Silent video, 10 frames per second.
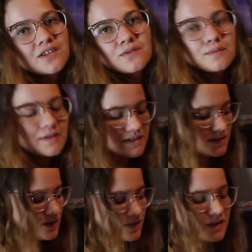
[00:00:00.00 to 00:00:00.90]
know what pigs
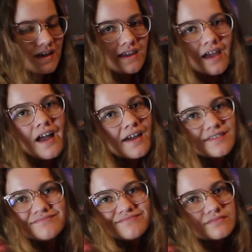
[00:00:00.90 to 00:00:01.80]
look like.
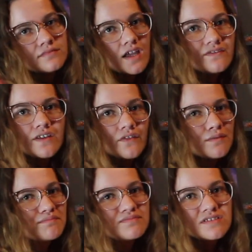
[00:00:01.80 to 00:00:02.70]
I've
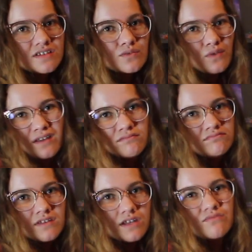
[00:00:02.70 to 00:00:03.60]
never seen one
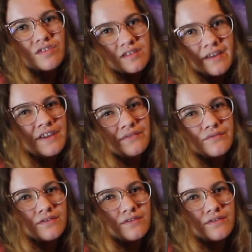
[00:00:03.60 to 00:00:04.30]
in real life.